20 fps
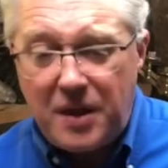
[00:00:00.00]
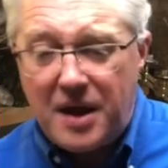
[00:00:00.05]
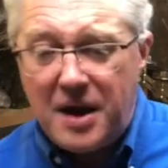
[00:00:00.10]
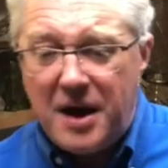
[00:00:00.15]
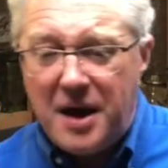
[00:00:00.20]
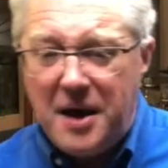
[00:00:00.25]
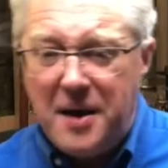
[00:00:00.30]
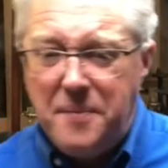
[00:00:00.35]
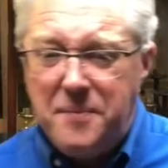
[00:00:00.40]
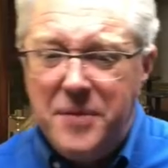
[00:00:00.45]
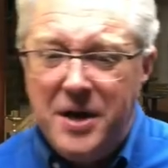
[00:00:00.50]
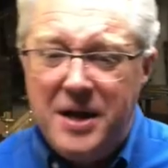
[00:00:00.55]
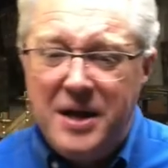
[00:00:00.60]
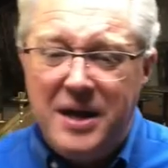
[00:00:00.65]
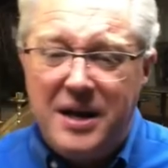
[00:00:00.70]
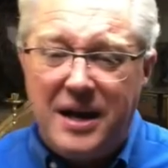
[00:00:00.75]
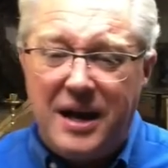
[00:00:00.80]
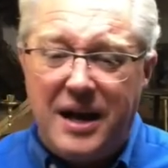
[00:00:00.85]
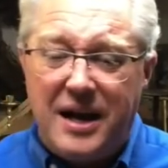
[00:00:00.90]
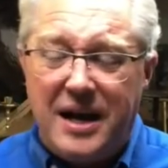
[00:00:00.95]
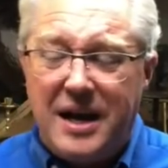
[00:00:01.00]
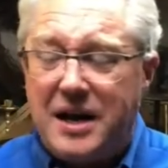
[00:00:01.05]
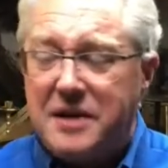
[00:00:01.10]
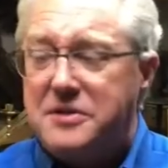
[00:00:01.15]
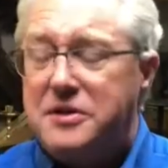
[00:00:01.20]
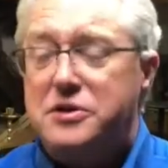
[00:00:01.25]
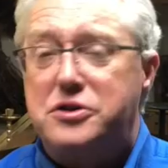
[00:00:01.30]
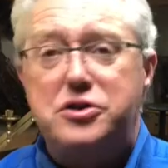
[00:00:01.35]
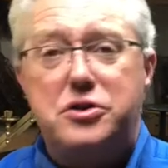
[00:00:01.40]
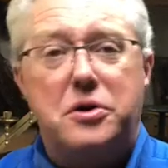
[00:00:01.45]

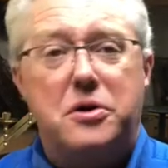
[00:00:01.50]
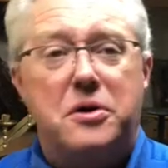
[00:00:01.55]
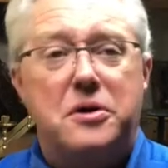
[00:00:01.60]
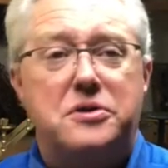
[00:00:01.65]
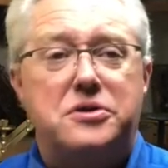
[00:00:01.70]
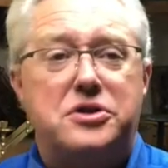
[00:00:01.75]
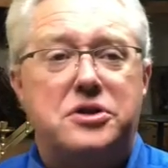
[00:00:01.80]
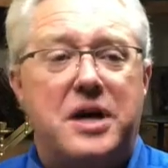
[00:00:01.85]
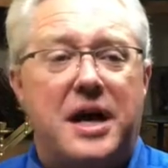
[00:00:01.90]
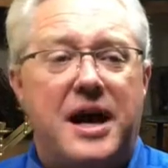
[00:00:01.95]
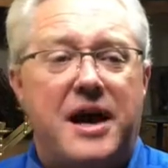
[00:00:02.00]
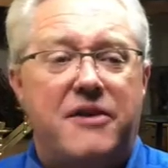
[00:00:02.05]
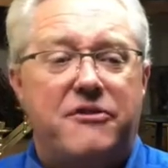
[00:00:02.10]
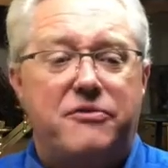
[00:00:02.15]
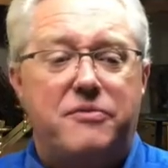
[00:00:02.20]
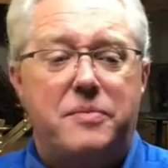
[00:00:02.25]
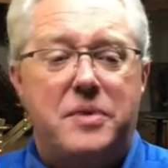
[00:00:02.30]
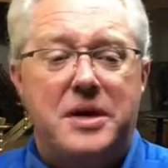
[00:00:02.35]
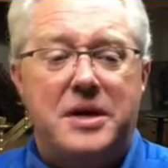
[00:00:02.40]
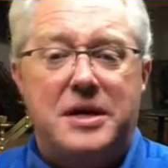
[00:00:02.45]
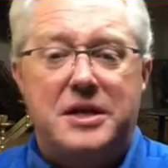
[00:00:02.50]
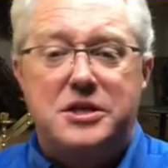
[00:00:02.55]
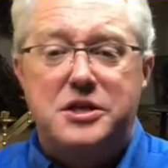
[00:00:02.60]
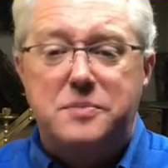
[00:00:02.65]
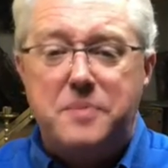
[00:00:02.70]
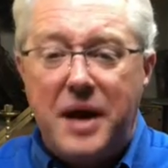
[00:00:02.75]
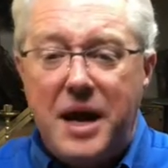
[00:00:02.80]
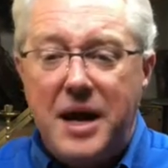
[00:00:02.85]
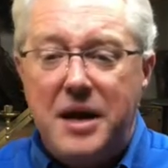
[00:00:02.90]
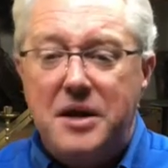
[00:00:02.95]
at the church have been
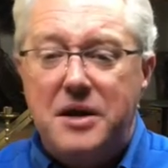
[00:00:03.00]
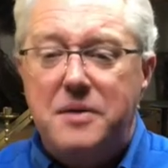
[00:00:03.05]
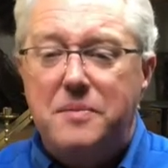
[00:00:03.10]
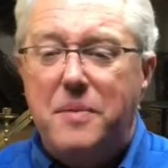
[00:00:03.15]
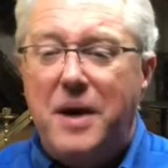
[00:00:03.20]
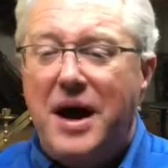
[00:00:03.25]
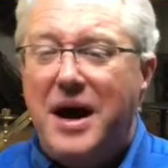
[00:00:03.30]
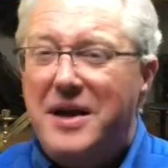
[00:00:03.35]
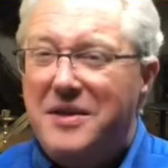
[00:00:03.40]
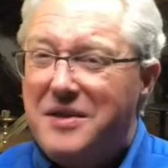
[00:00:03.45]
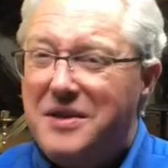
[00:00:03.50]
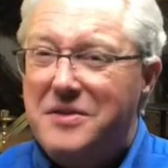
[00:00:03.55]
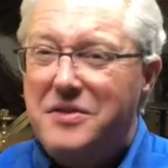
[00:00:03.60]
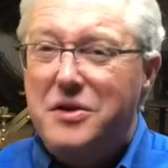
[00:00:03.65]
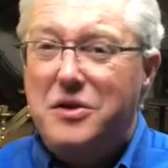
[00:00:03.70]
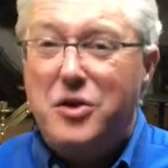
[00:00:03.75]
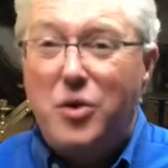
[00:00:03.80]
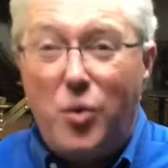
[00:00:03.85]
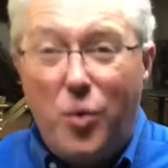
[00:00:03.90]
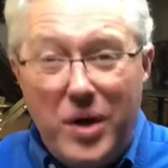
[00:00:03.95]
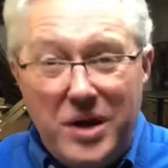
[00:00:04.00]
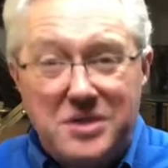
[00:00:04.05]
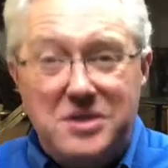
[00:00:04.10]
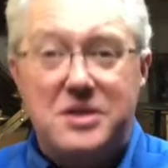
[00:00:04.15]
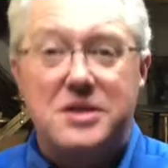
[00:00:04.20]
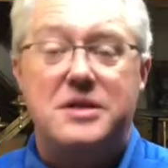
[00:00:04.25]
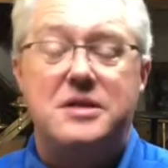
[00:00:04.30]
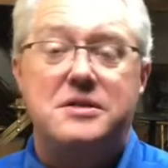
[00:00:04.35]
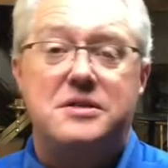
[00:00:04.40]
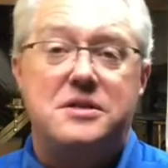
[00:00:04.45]
expanded by the
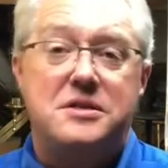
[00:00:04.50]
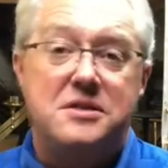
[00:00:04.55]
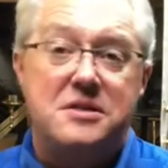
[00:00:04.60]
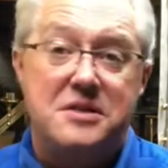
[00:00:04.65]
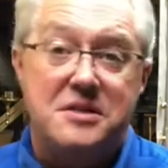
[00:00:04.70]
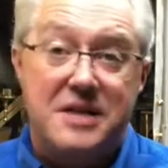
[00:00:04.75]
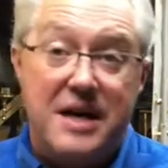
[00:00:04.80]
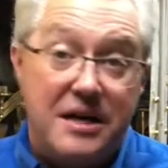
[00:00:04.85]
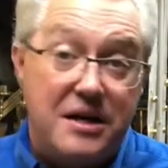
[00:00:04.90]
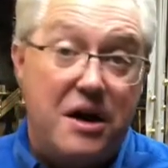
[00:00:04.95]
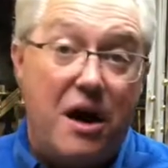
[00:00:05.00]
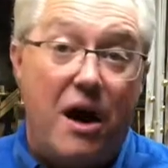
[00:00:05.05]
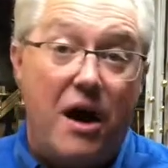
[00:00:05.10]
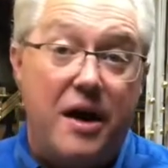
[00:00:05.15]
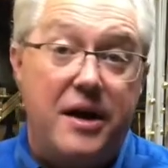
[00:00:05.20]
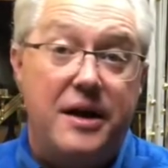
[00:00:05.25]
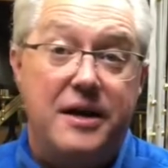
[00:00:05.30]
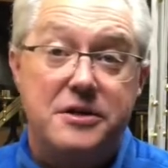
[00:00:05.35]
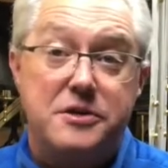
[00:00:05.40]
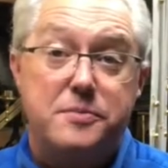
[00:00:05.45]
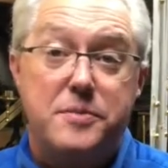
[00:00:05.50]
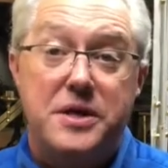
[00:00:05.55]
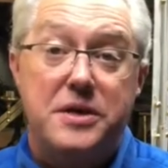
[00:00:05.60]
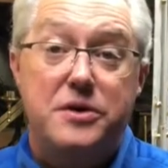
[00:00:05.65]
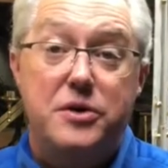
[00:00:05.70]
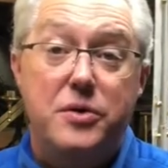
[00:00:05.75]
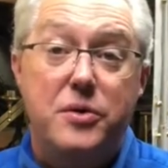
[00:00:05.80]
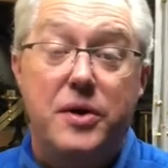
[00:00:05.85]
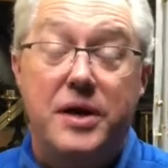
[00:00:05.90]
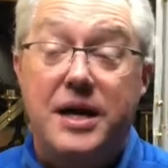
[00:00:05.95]
coincidences that God has been
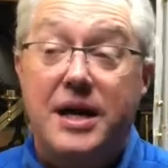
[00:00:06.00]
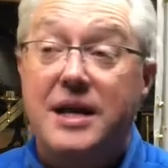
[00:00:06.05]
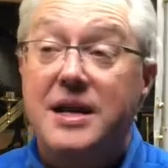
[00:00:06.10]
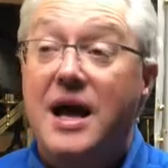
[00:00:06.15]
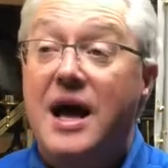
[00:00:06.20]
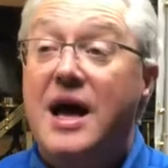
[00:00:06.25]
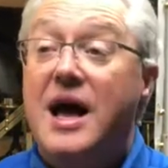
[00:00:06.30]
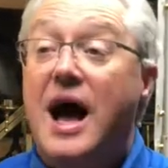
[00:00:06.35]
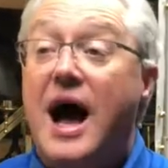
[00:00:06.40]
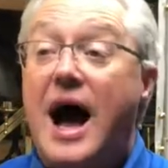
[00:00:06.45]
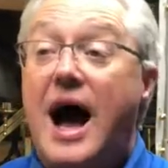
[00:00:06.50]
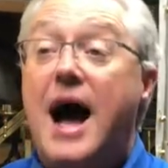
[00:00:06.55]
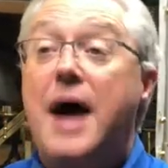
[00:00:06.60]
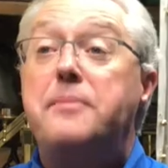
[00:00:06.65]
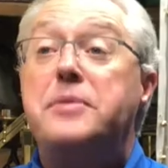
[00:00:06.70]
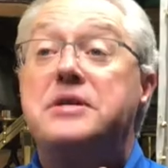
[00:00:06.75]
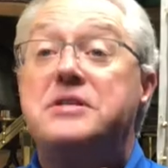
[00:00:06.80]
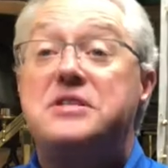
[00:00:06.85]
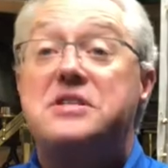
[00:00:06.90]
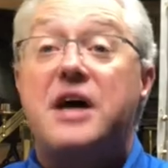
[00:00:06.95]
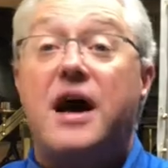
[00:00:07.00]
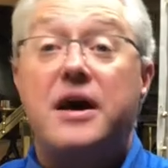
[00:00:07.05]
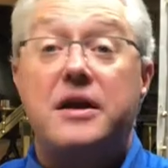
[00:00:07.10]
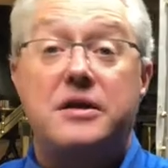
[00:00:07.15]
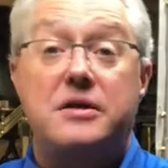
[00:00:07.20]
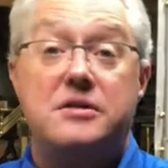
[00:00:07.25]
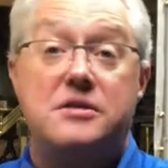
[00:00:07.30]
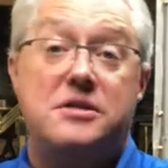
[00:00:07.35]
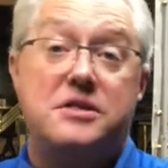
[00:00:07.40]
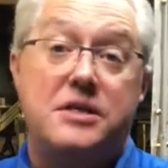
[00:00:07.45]
doing, and I'm
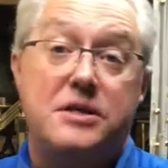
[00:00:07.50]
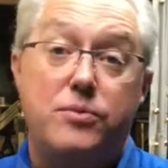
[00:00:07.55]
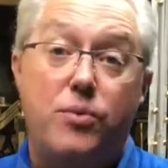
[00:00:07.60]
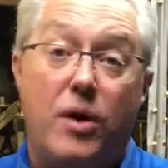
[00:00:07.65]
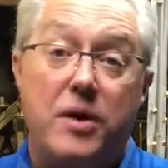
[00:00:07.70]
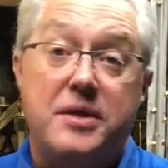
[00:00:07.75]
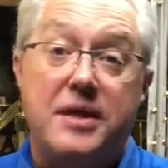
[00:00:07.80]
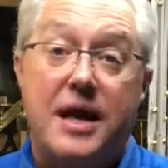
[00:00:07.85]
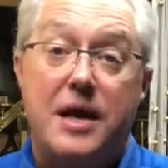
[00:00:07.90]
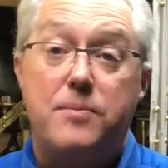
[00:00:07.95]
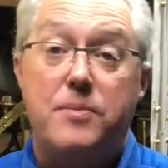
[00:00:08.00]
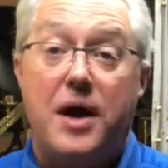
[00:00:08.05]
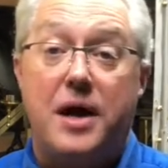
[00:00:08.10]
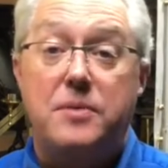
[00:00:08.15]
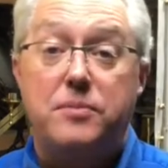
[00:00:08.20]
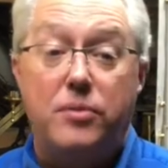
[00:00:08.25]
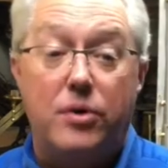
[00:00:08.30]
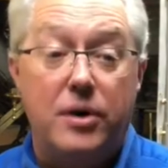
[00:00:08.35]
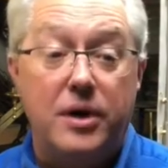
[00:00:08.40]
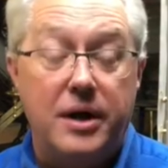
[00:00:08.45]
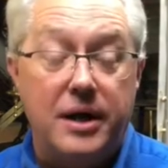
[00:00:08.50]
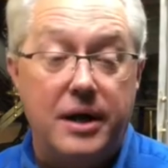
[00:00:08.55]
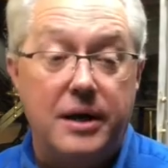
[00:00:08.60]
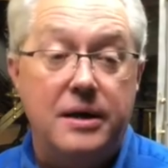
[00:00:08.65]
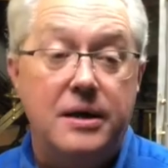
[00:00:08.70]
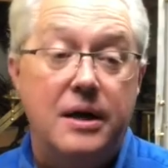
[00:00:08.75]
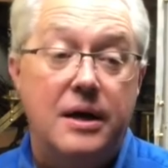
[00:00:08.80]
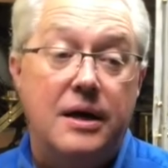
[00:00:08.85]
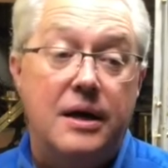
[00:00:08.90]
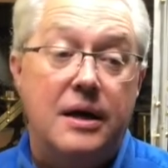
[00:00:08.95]
excited to see what that might
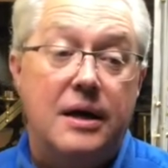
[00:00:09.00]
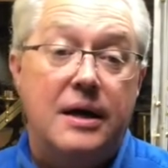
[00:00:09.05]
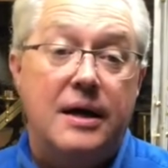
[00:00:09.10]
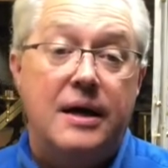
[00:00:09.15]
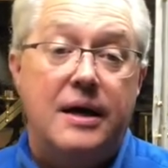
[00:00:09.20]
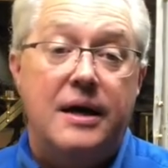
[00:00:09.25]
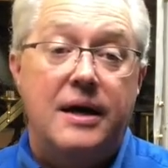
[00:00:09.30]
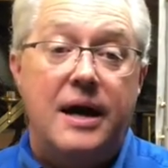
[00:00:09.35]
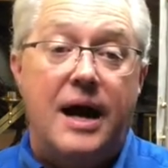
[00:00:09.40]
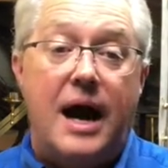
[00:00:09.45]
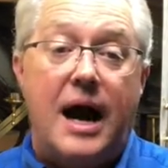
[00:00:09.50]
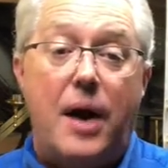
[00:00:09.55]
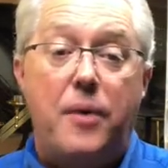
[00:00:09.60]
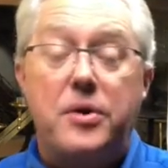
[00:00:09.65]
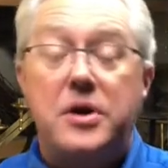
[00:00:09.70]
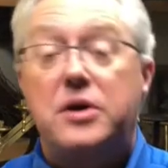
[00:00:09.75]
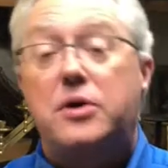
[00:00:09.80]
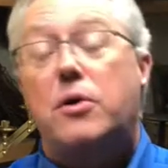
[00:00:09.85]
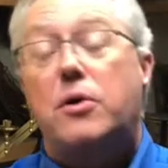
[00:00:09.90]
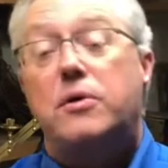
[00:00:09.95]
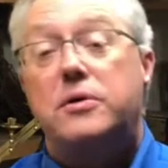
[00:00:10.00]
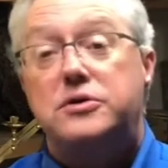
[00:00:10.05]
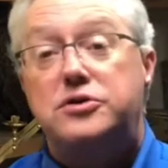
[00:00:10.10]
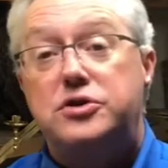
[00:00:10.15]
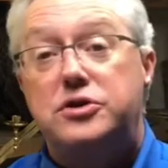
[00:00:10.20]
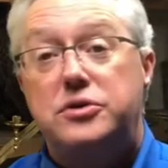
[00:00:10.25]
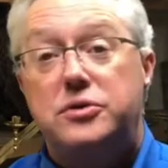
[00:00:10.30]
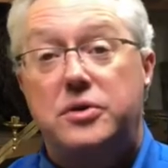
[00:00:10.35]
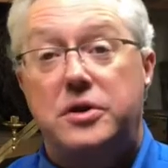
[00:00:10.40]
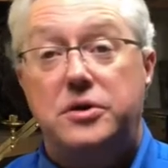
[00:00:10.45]
bring. I would encourage
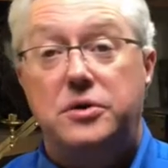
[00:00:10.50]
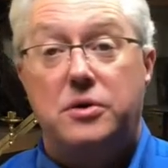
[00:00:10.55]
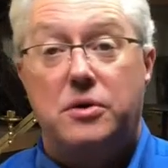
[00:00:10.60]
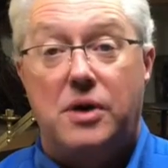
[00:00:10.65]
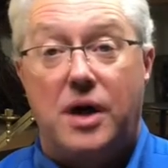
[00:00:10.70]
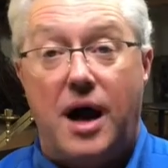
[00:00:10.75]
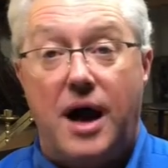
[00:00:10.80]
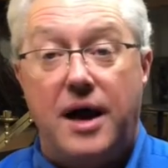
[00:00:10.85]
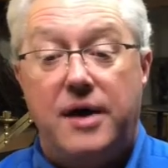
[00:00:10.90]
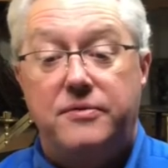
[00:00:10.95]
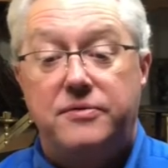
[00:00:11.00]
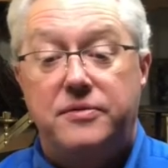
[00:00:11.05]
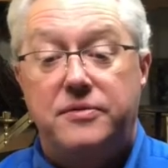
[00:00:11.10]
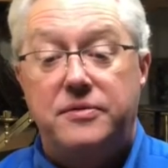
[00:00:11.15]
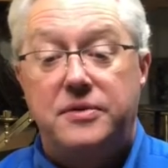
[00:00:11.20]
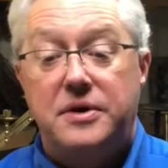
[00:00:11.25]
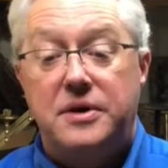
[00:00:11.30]
you in your life,